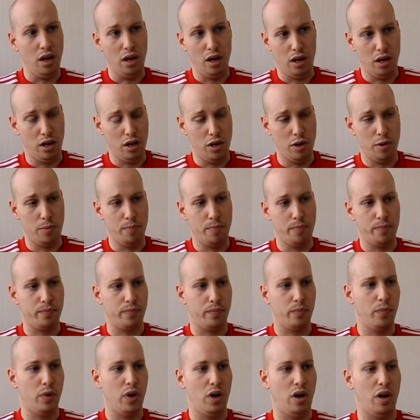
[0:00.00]

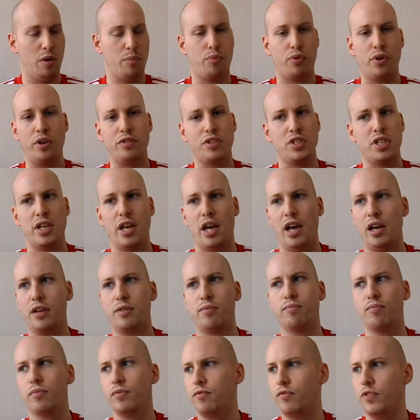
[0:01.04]
I previously
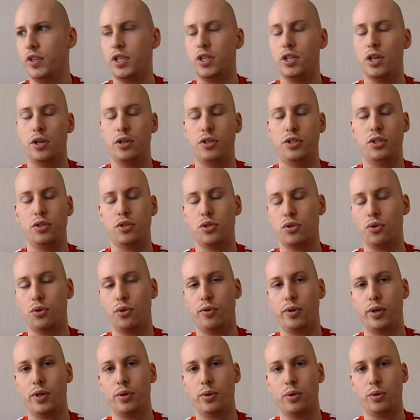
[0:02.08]
had video
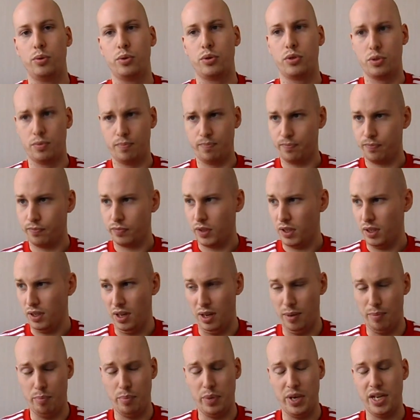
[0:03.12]
tutorials
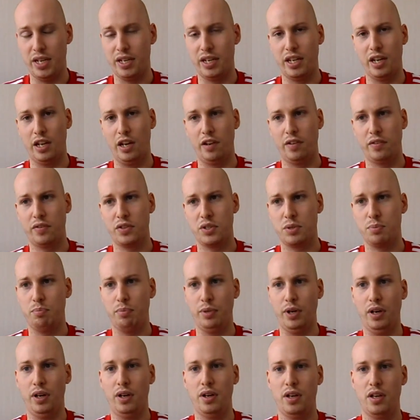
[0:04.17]
and PDFs,
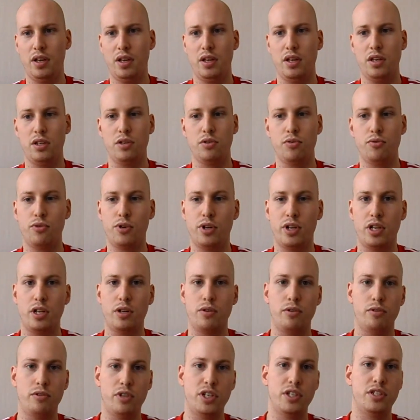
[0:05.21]
but you
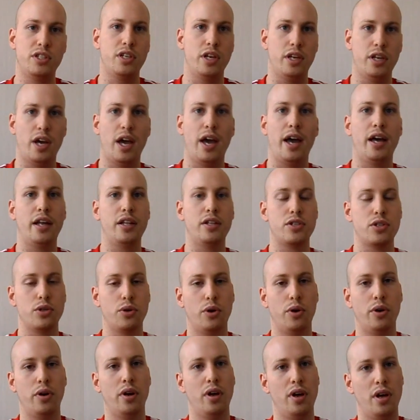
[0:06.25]
really need to get your hands
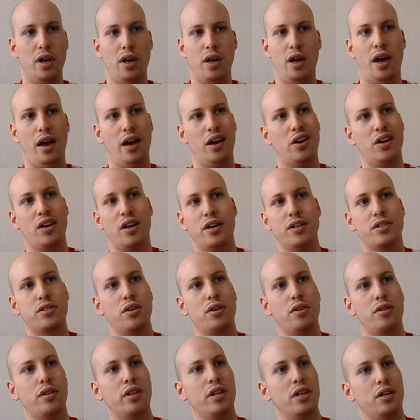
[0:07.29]
on, and I
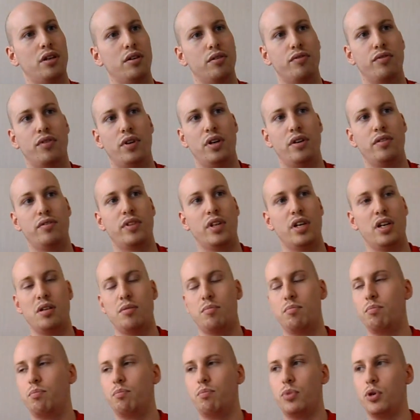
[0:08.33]
don't think a
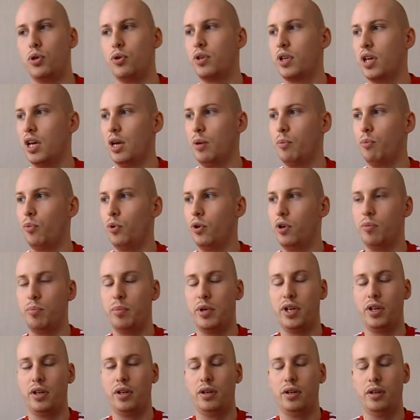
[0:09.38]
5-day boot camp would have
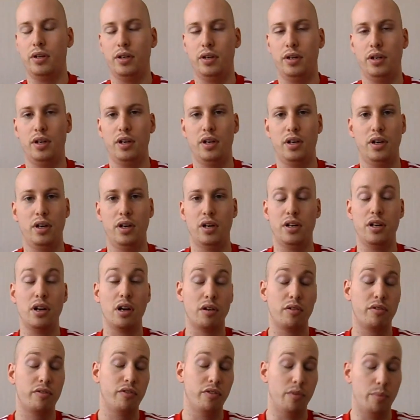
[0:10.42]
been
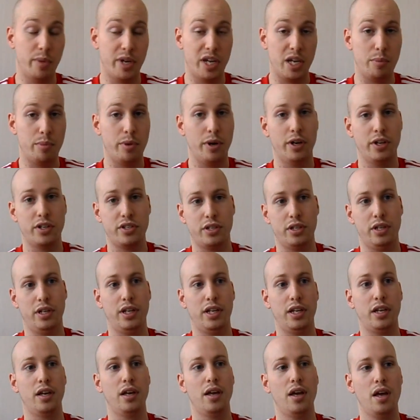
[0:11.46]
enough for me
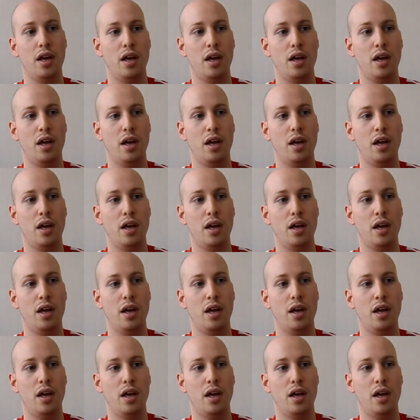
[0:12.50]
personally.